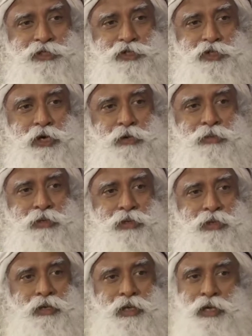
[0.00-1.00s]
for the job
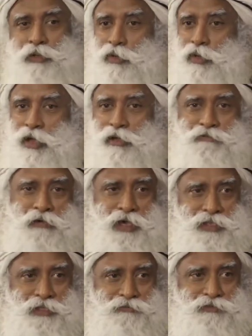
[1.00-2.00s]
and you can't
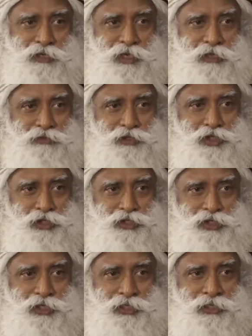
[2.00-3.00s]
fire them for
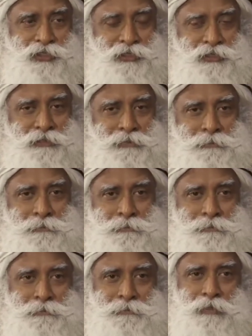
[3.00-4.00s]
inefficiency
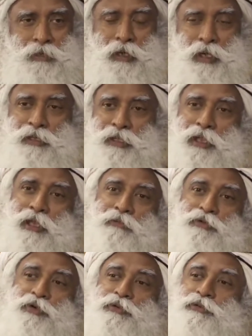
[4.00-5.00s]
and they love you,